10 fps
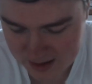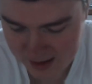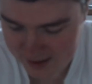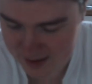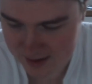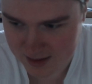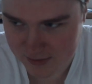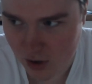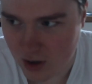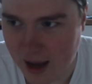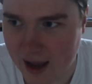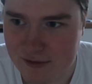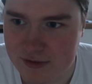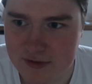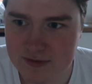like you've got
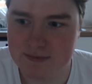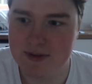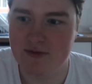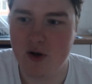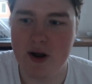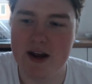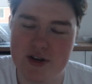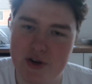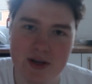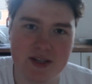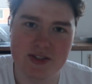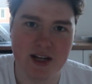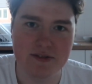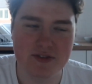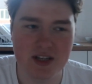to enjoy
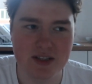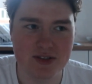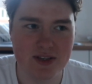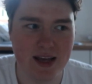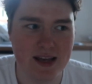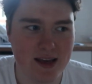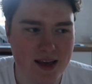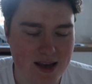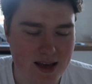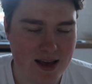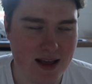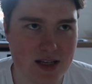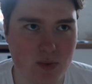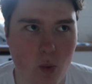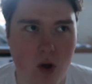yourself. So there's like,
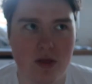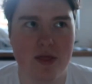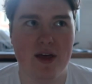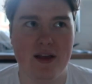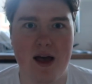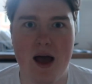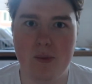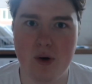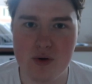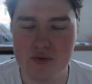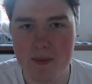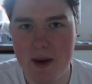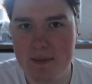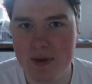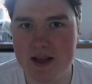that's one thing that I want to
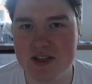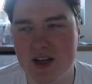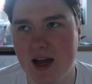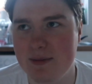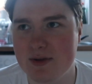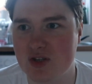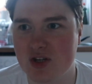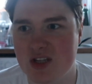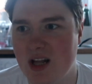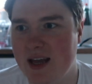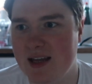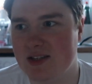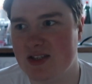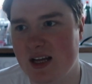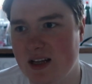remember this time, is just like
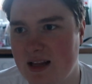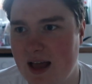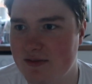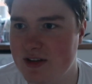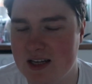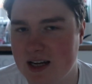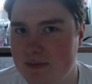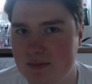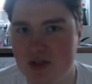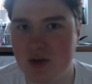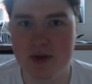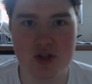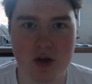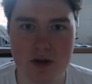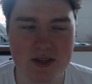still having times to
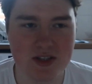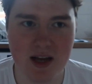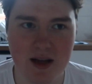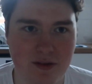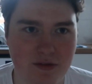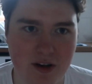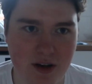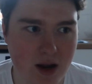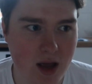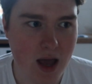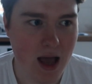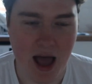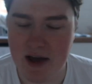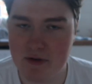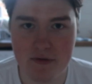enjoy myself and
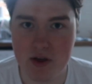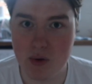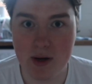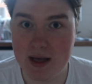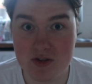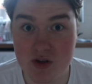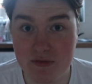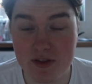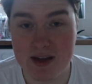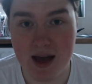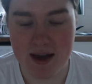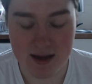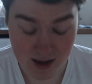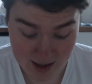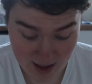have a few days off the
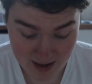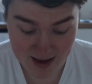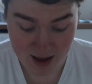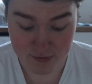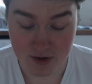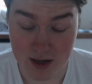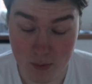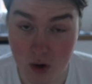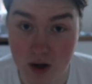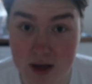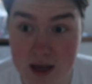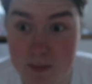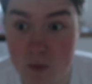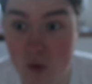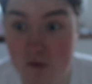diet. Like I definitely want to
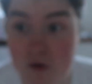keep going